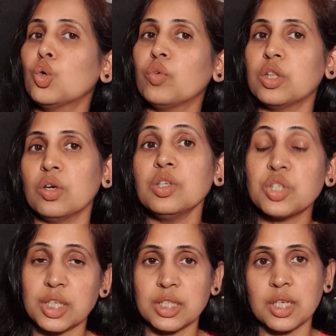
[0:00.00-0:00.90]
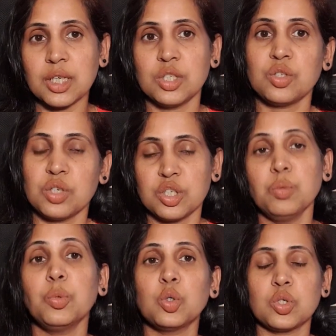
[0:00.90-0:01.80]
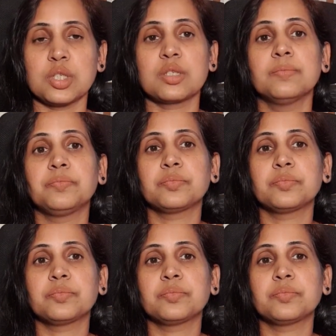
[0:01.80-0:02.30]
with your GST registration process.